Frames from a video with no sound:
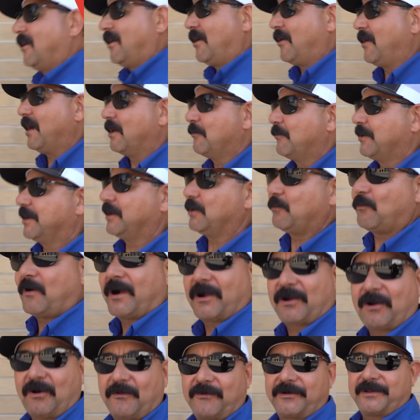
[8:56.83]
All right, we're going to
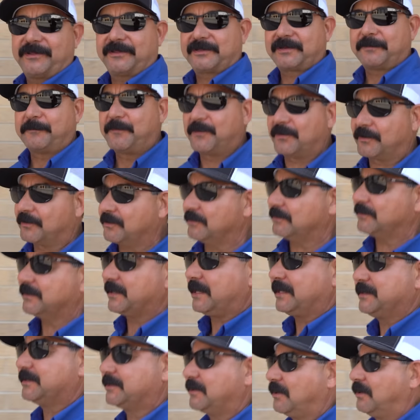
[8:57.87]
walk over to this mural that
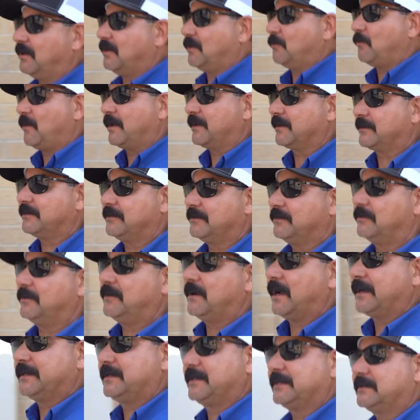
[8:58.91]
I saw a while ago.
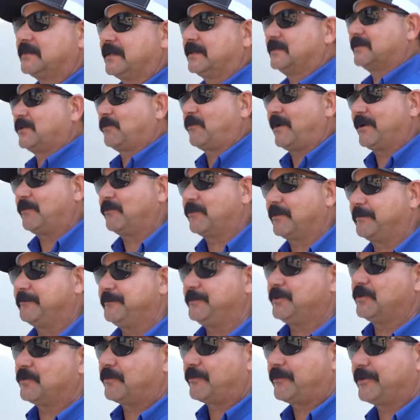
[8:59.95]
I guess that's the right word.
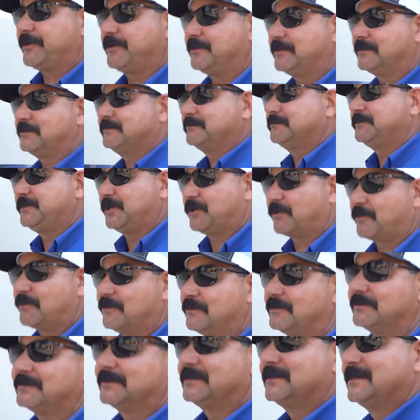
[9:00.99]
Mural? Mural?